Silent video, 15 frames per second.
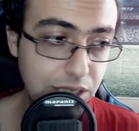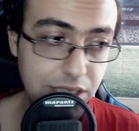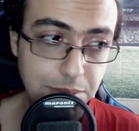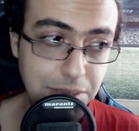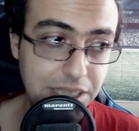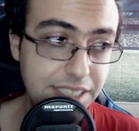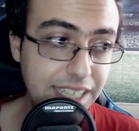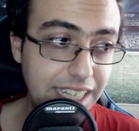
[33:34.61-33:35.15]
to
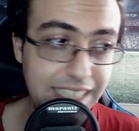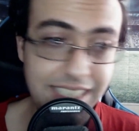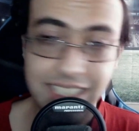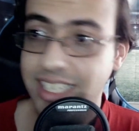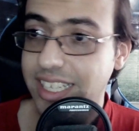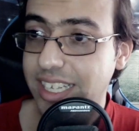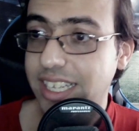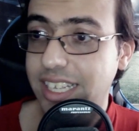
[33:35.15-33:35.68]
be done.
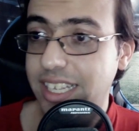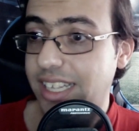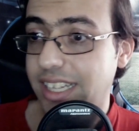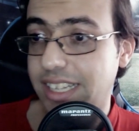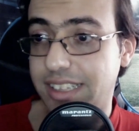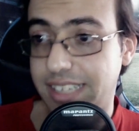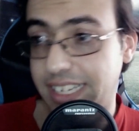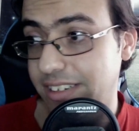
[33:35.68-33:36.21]

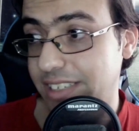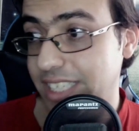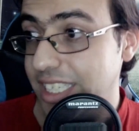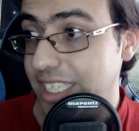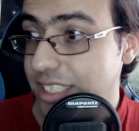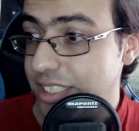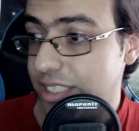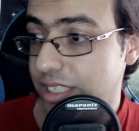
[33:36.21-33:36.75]
And there it
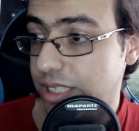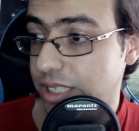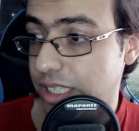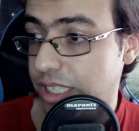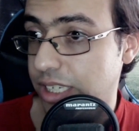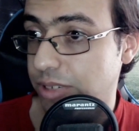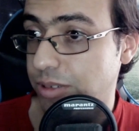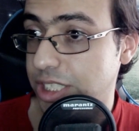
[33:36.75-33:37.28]
is.
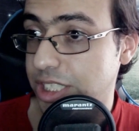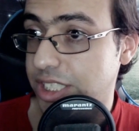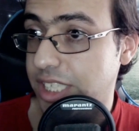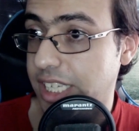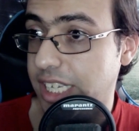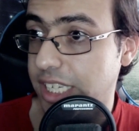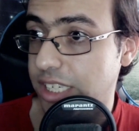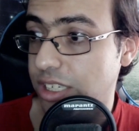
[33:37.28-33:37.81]
Now we just
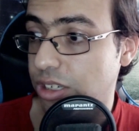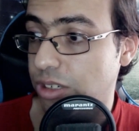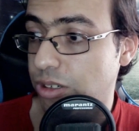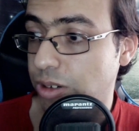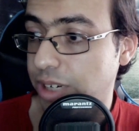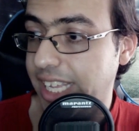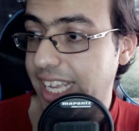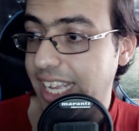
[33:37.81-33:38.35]
hit
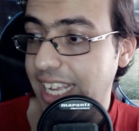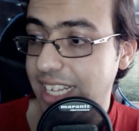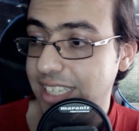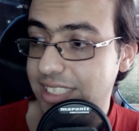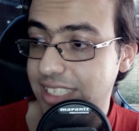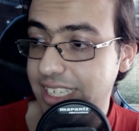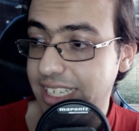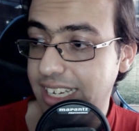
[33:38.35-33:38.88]
OK
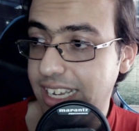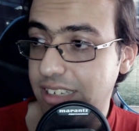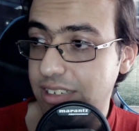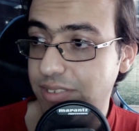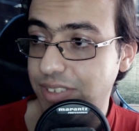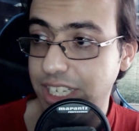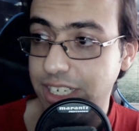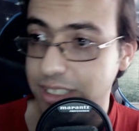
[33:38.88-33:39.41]
to get out of
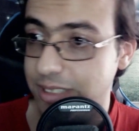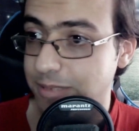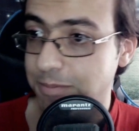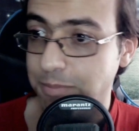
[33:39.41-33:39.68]
here.